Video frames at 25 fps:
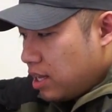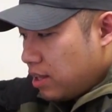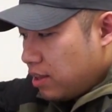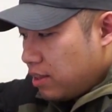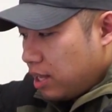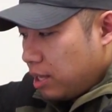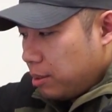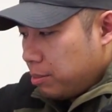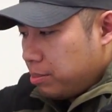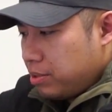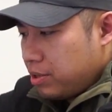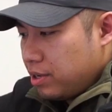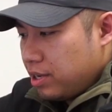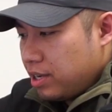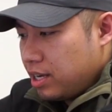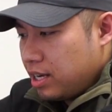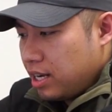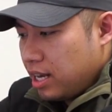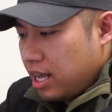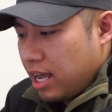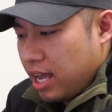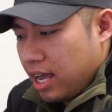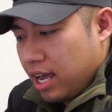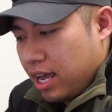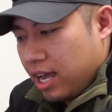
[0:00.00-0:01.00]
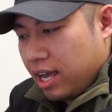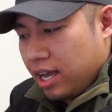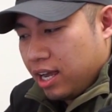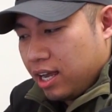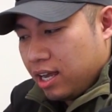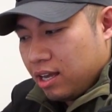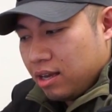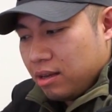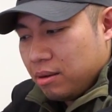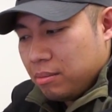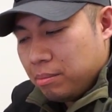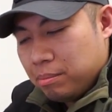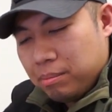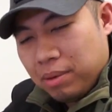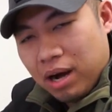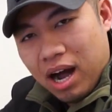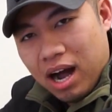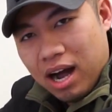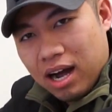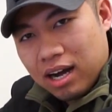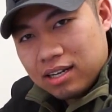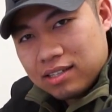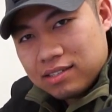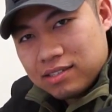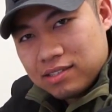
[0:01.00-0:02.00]
they put a
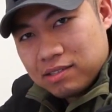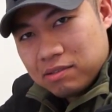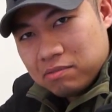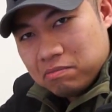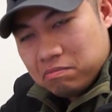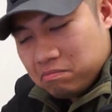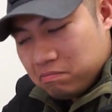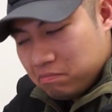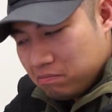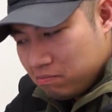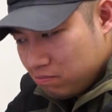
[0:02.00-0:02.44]
box